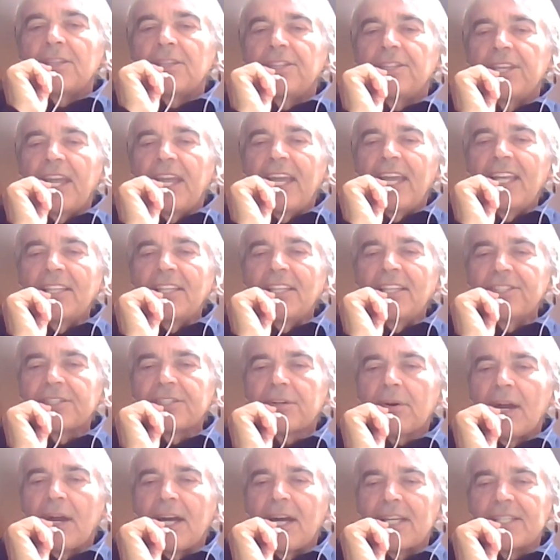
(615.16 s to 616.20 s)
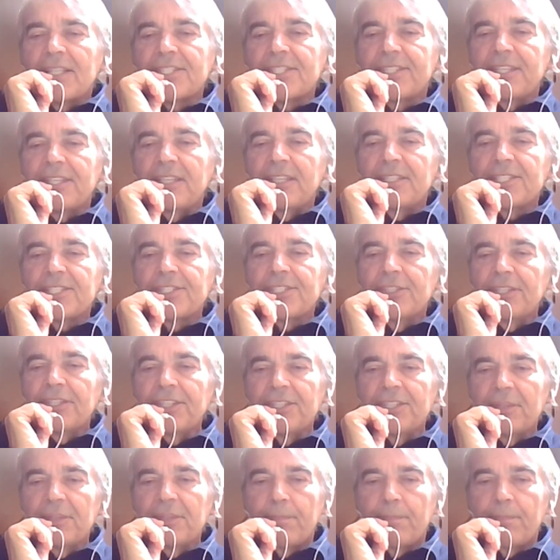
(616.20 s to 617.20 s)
The Antichrist is not the